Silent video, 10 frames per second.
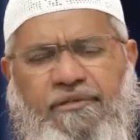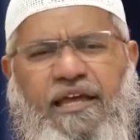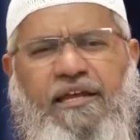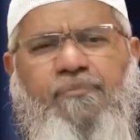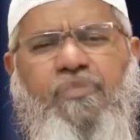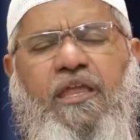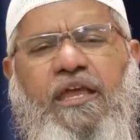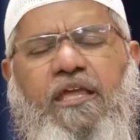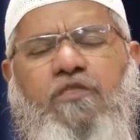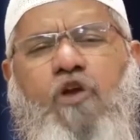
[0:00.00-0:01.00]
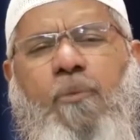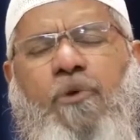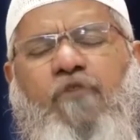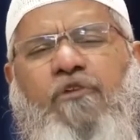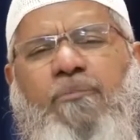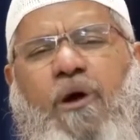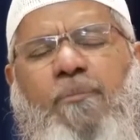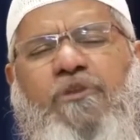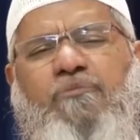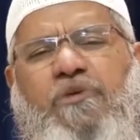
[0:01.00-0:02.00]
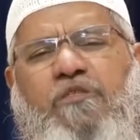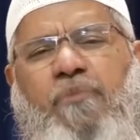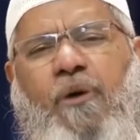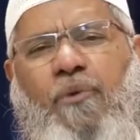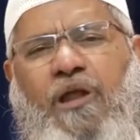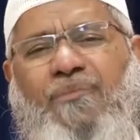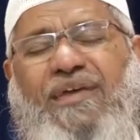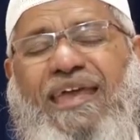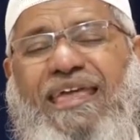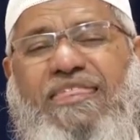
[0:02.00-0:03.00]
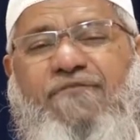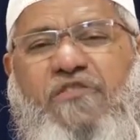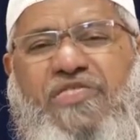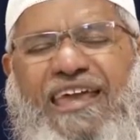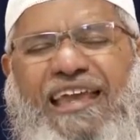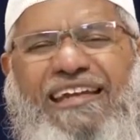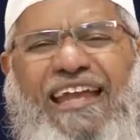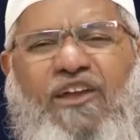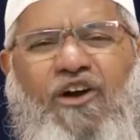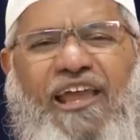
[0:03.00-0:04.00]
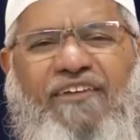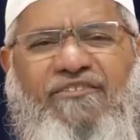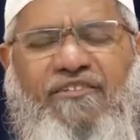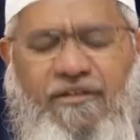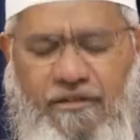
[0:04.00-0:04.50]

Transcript: That is your Prophet Muhammad, peace be upon him, is he physically dead or alive?